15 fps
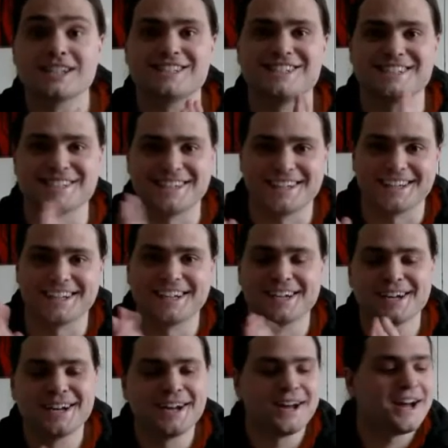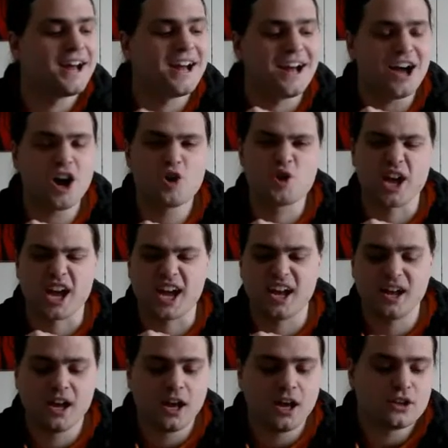Just kidding. Okay,
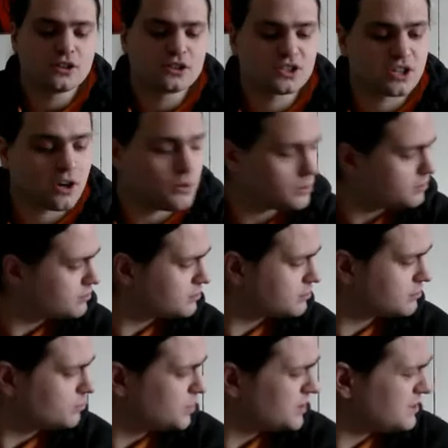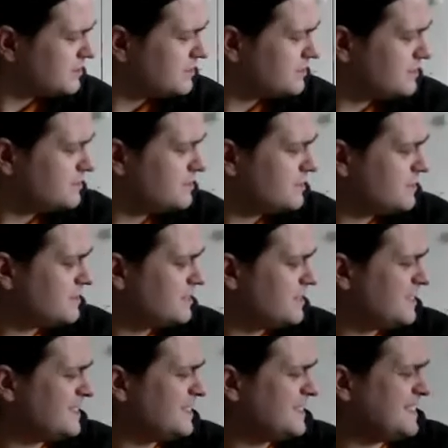so, what?
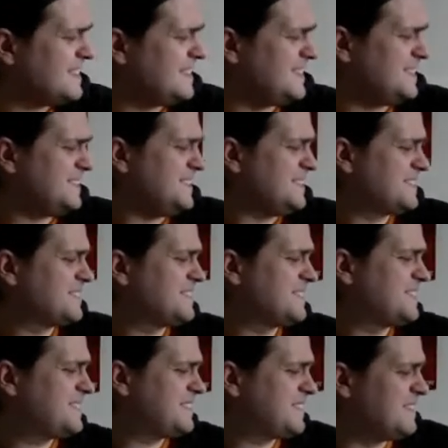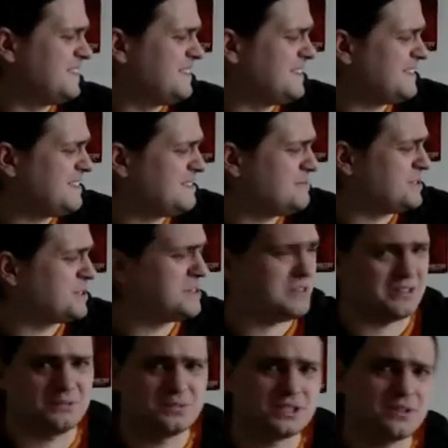Oh my
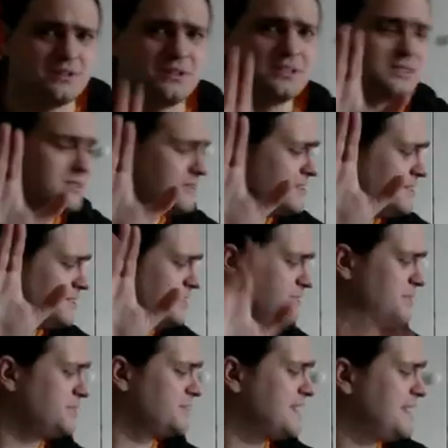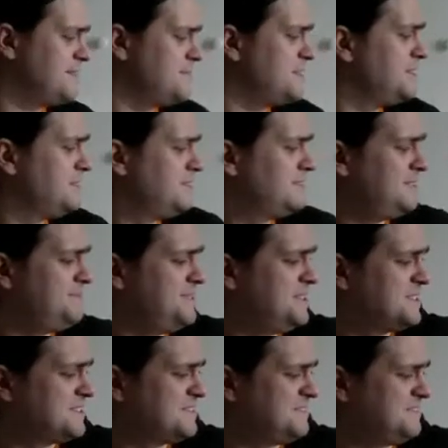god, I'm sorry, this shouldn't be on camera. You
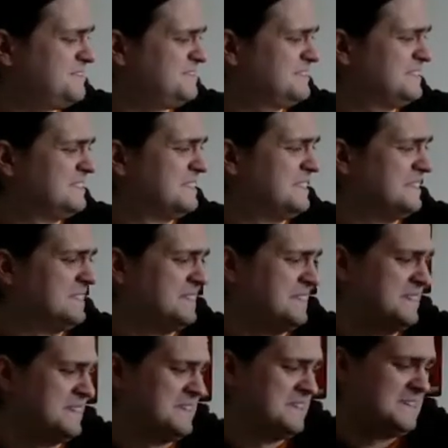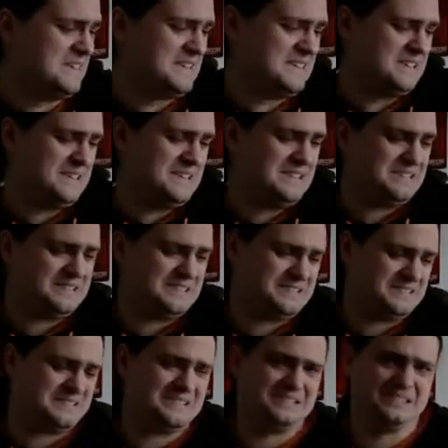just,
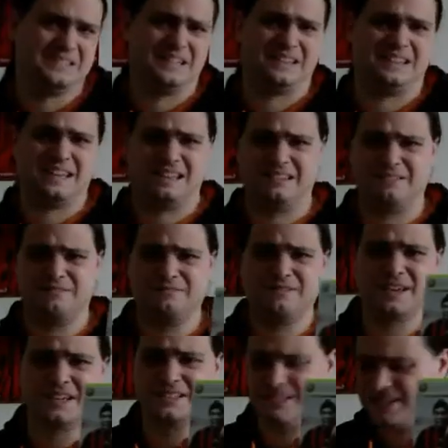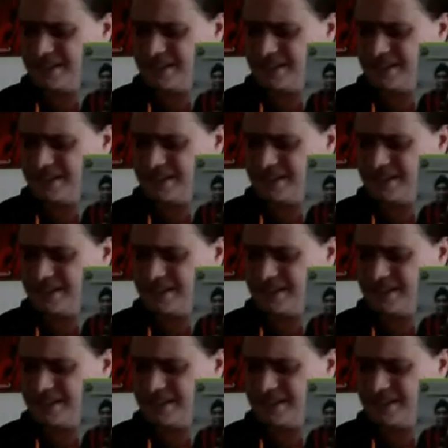look at that, the things